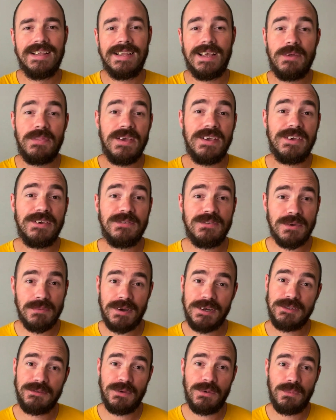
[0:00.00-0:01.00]
Now, thank you so
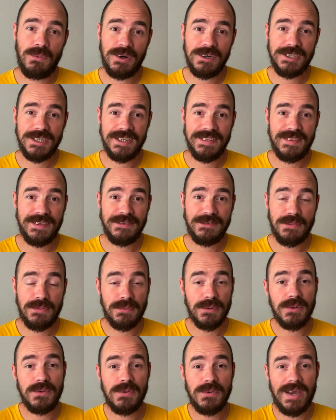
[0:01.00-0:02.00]
much for watching this
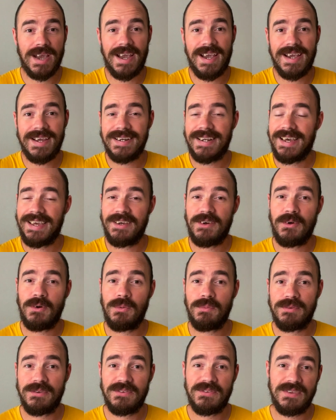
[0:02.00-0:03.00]
through, and I
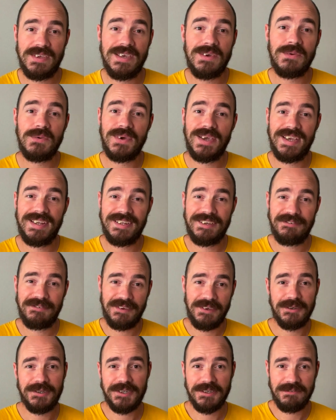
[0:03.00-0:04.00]
hope to see you in a
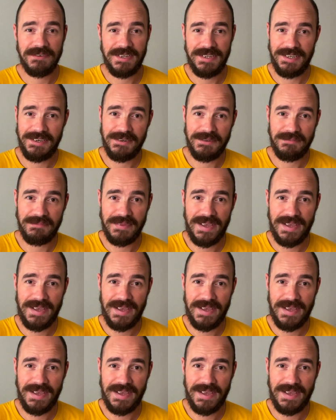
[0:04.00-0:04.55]
future video.